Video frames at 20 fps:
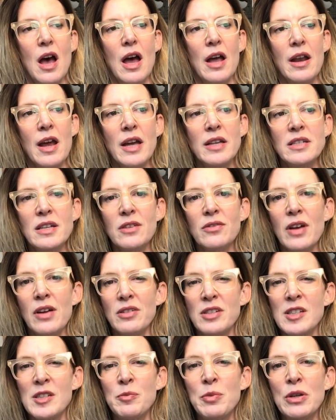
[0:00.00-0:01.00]
an idea of
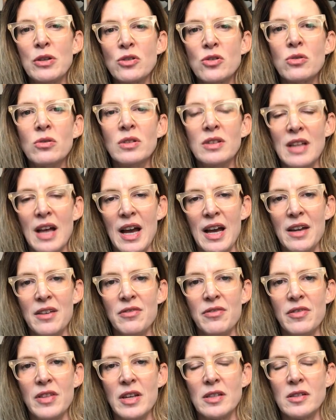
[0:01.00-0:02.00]
a spiritual
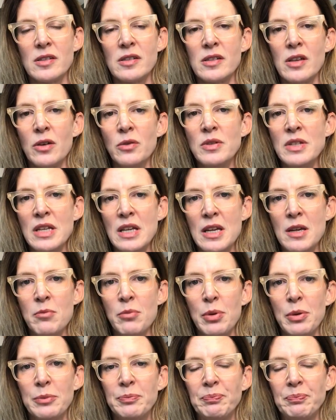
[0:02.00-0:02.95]
life that's so deep